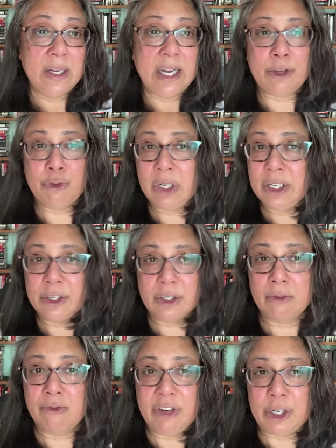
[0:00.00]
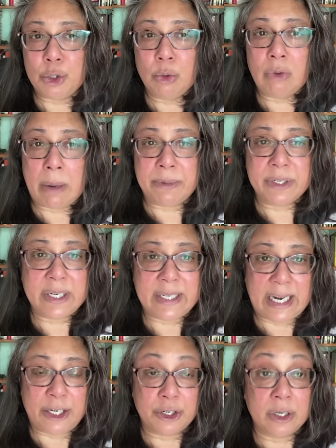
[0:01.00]
It's really just a visual
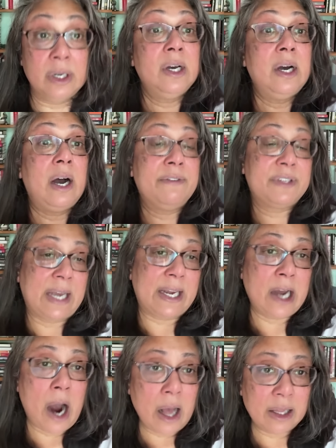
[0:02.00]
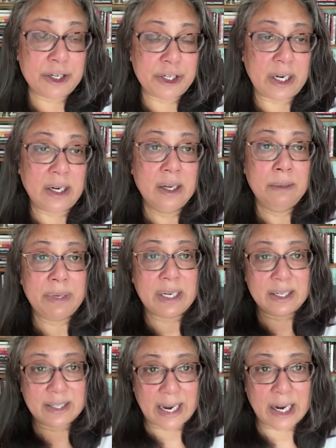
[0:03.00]
representation of psychology,
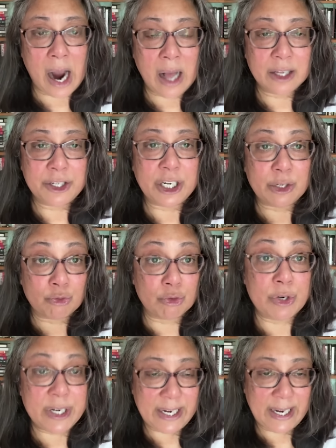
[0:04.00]
because psychology is rooted